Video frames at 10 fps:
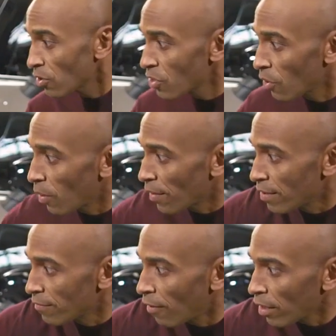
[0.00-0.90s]
Also,
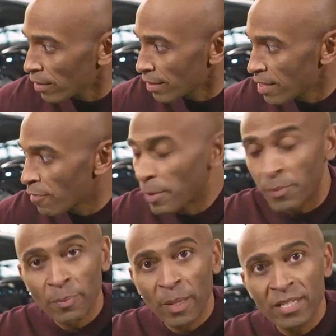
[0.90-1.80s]
the fog lights have
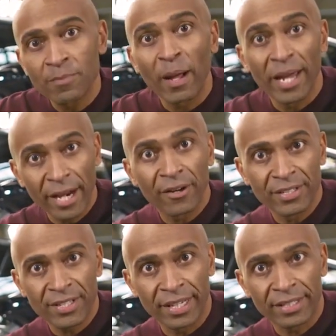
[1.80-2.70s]
been replaced by air
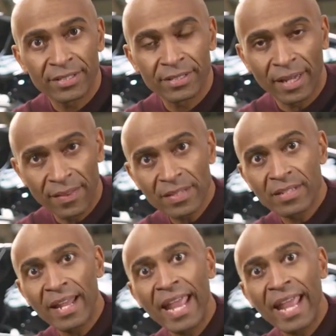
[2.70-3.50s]
intakes, and this